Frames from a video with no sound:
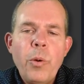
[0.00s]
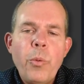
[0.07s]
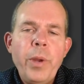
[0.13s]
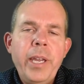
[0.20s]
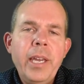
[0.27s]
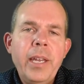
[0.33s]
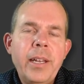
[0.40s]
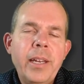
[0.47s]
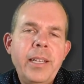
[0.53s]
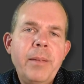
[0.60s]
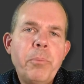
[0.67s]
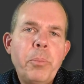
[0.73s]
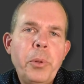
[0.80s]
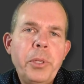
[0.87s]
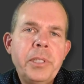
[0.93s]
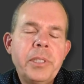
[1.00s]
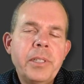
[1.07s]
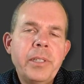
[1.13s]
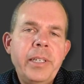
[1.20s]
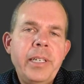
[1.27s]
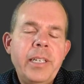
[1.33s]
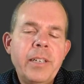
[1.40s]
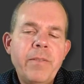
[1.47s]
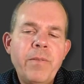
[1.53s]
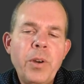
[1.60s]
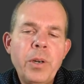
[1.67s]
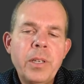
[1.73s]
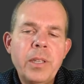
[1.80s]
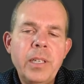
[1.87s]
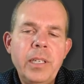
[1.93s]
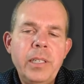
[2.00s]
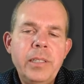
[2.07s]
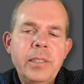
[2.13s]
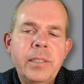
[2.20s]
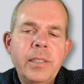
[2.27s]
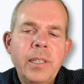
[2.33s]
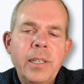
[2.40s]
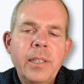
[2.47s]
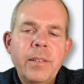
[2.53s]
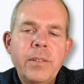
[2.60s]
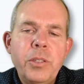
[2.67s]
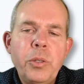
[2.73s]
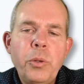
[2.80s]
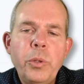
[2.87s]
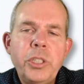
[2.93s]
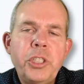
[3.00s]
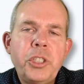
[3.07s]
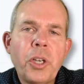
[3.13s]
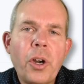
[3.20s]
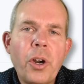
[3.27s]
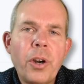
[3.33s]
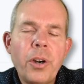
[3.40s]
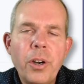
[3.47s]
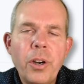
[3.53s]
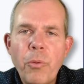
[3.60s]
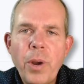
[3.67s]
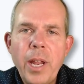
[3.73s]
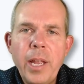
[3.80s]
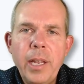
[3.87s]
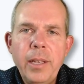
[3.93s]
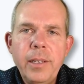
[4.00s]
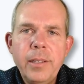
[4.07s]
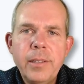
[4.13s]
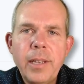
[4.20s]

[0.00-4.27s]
we cannot implicitly convert these to a char array.